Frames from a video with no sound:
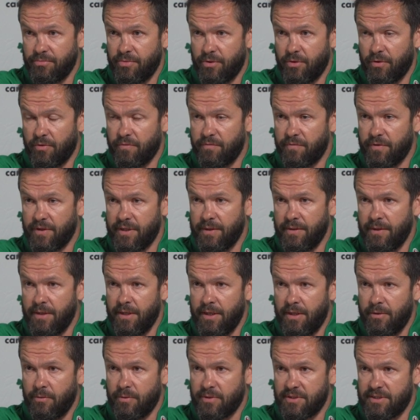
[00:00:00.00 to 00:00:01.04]
Hopefully,
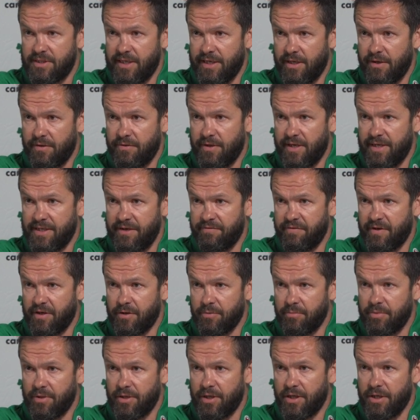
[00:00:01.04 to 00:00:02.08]
we'll see how they
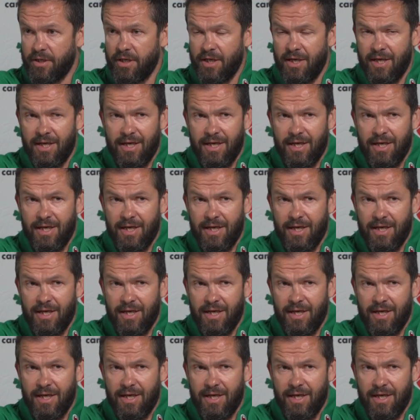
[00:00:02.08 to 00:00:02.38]
develop there.